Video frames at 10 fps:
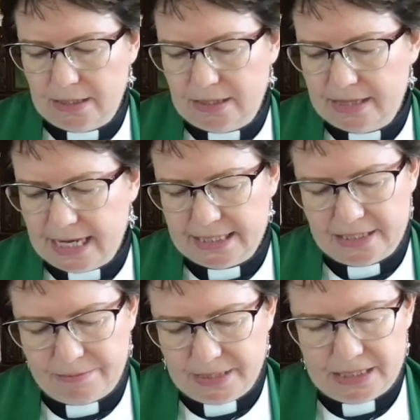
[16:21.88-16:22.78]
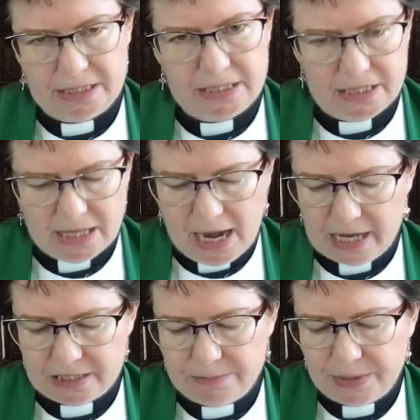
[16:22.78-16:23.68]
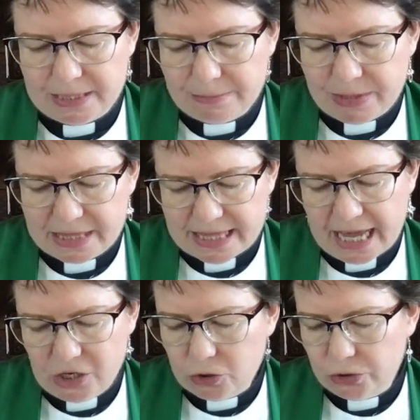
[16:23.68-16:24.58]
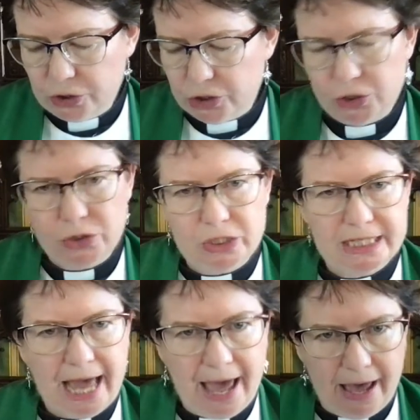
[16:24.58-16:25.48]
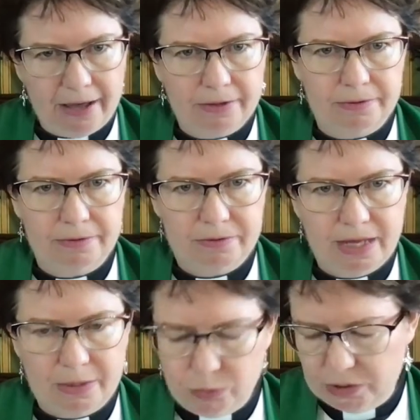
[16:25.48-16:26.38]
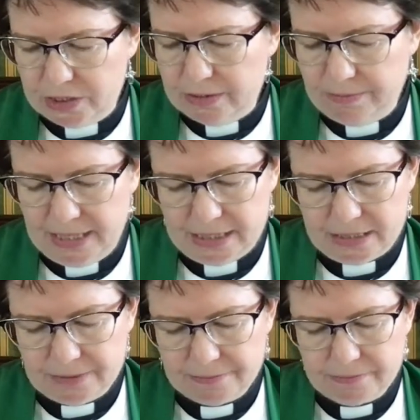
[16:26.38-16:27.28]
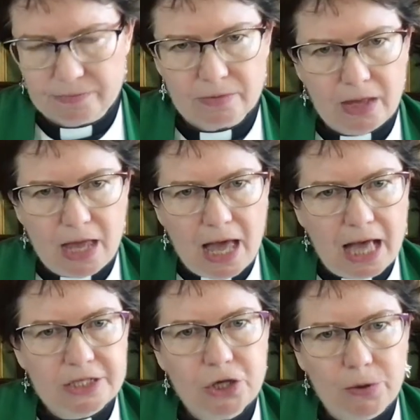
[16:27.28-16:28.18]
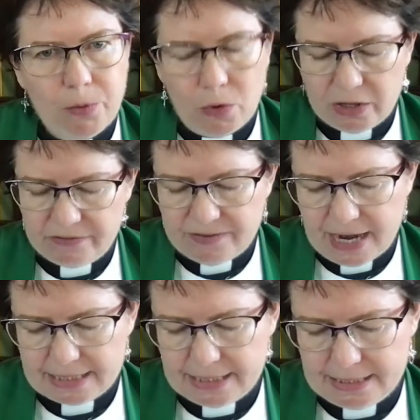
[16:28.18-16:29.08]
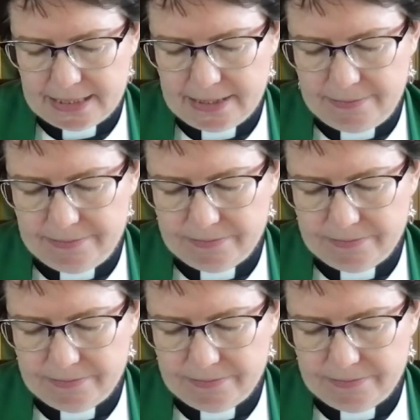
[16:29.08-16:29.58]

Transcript: they submitted to their husbands, but they could choose how they would submit. And so Paul advises them,